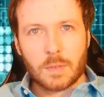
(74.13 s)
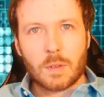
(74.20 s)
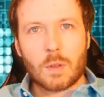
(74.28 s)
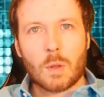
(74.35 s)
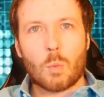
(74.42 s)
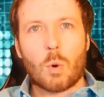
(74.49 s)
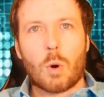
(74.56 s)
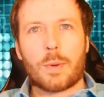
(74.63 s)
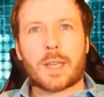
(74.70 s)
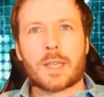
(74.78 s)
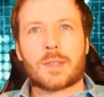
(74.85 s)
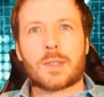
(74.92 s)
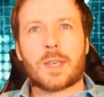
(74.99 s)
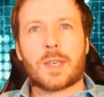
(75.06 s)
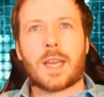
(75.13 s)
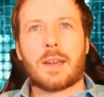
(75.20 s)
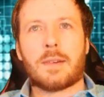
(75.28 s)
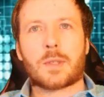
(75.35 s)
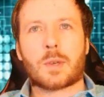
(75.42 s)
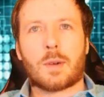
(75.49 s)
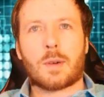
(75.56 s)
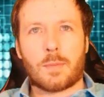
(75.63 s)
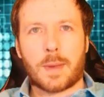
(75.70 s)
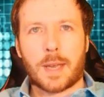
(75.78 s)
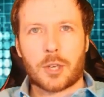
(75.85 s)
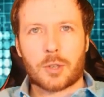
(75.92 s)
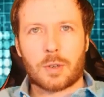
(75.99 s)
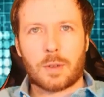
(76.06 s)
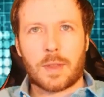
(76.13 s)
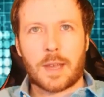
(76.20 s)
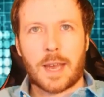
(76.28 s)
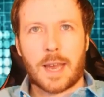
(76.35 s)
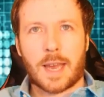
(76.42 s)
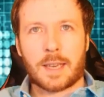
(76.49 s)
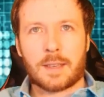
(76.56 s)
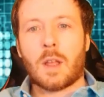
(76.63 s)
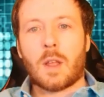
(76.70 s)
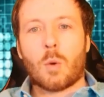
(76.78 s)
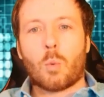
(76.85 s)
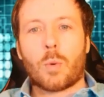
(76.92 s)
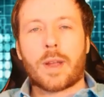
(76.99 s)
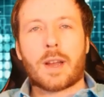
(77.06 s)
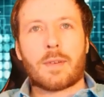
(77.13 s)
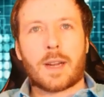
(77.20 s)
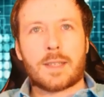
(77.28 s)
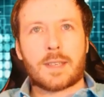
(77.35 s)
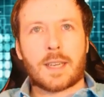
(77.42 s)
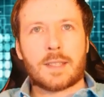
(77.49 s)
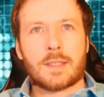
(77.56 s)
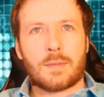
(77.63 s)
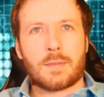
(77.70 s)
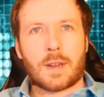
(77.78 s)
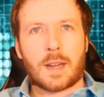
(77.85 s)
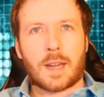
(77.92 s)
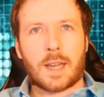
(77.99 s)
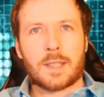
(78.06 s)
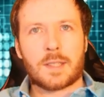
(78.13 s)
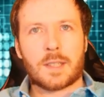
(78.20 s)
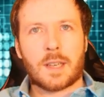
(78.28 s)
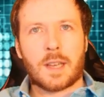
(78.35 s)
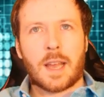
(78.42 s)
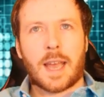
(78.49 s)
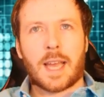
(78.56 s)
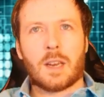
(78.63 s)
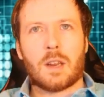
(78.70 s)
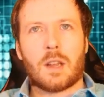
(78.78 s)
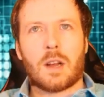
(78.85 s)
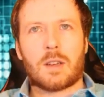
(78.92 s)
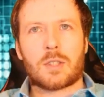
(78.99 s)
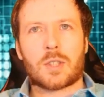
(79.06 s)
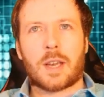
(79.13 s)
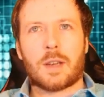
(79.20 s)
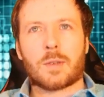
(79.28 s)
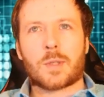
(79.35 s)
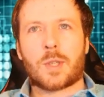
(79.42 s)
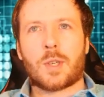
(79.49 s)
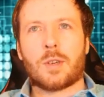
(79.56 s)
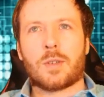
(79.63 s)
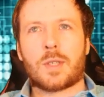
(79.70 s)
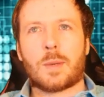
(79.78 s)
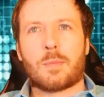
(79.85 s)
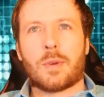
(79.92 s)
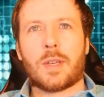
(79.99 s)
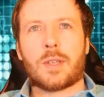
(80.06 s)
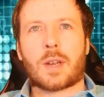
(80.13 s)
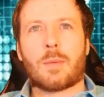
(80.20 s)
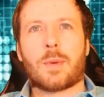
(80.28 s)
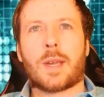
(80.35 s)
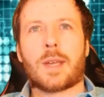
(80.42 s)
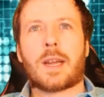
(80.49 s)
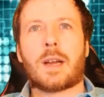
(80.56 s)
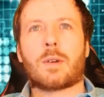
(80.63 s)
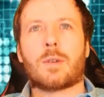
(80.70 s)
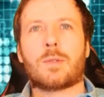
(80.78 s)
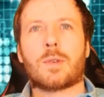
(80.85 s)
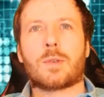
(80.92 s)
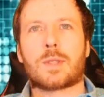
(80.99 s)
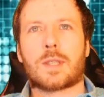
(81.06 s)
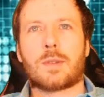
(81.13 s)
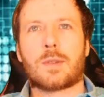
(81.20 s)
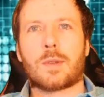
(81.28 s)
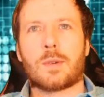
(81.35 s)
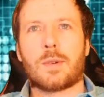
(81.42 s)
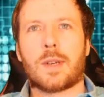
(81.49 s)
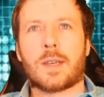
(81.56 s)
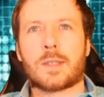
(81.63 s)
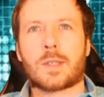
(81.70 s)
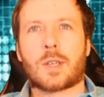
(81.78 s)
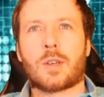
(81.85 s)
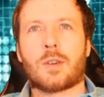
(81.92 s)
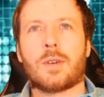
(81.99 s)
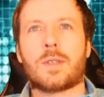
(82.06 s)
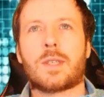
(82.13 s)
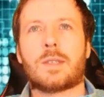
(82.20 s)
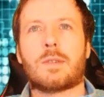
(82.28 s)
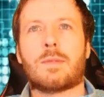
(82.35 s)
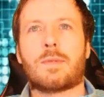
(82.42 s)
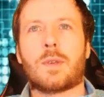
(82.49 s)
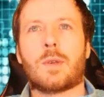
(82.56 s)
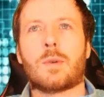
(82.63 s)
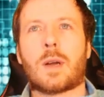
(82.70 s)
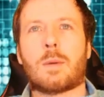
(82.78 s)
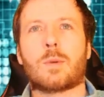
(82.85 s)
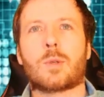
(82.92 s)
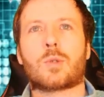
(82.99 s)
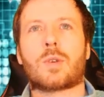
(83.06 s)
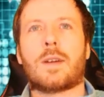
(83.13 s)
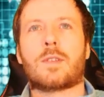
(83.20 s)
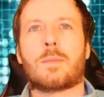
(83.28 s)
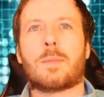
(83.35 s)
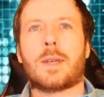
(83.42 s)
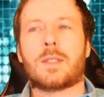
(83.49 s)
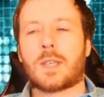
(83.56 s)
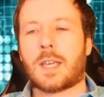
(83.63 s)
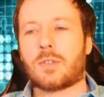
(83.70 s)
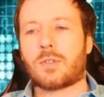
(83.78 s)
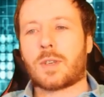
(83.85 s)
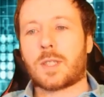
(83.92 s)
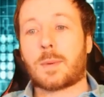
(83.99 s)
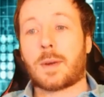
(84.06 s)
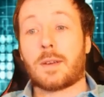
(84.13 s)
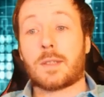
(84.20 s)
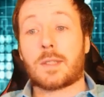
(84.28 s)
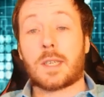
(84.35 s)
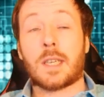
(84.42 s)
what we can see here is confirmation on their end. We have identified a large-scale security breach, and we are now conducting a thorough security review and will strive to maintain transparency.